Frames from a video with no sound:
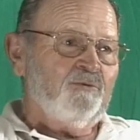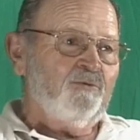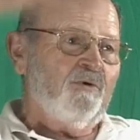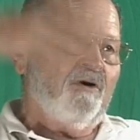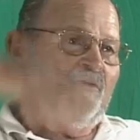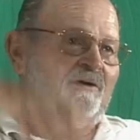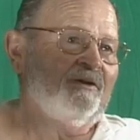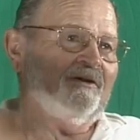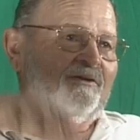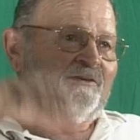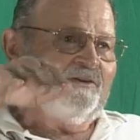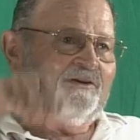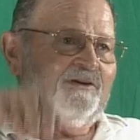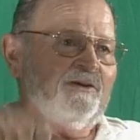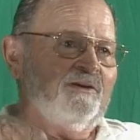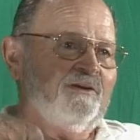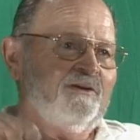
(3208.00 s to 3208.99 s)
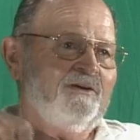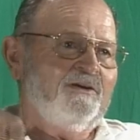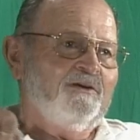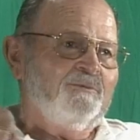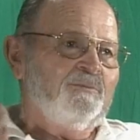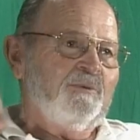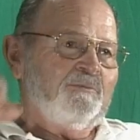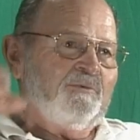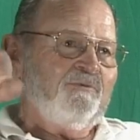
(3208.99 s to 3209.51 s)
wall now. You can't.
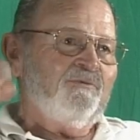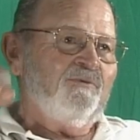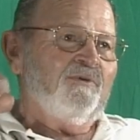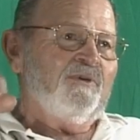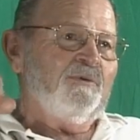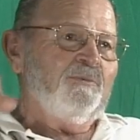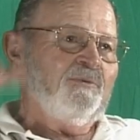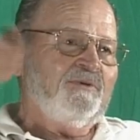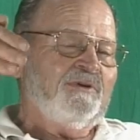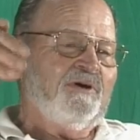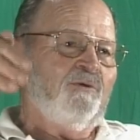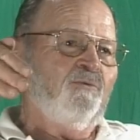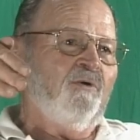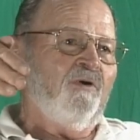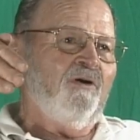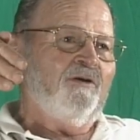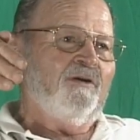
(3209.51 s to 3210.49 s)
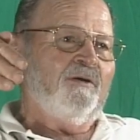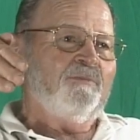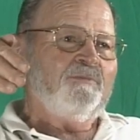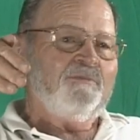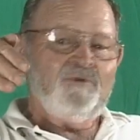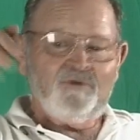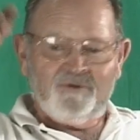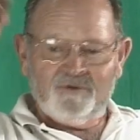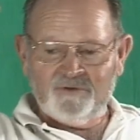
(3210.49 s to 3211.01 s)
But before they put that wall up,
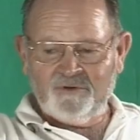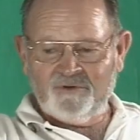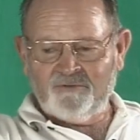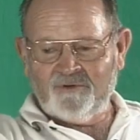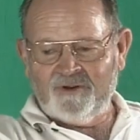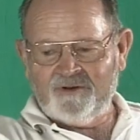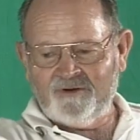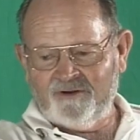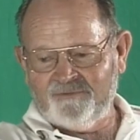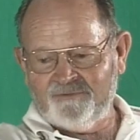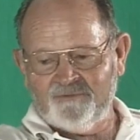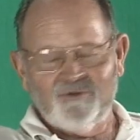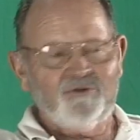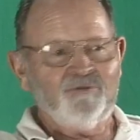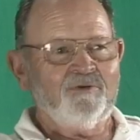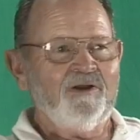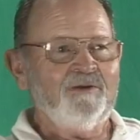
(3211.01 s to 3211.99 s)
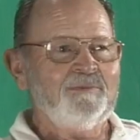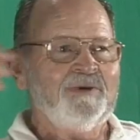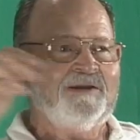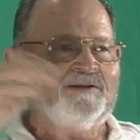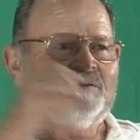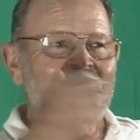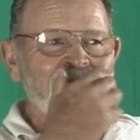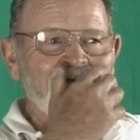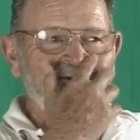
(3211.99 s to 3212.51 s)
you could look right off and look right
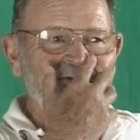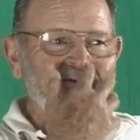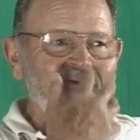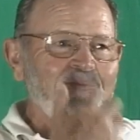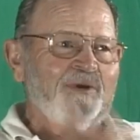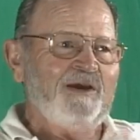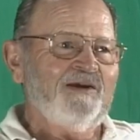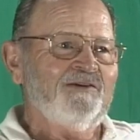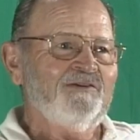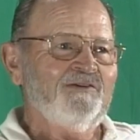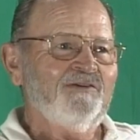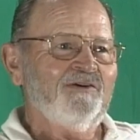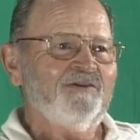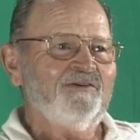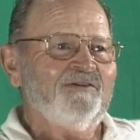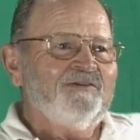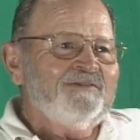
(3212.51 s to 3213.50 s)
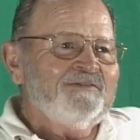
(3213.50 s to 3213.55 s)
back down in his backyard.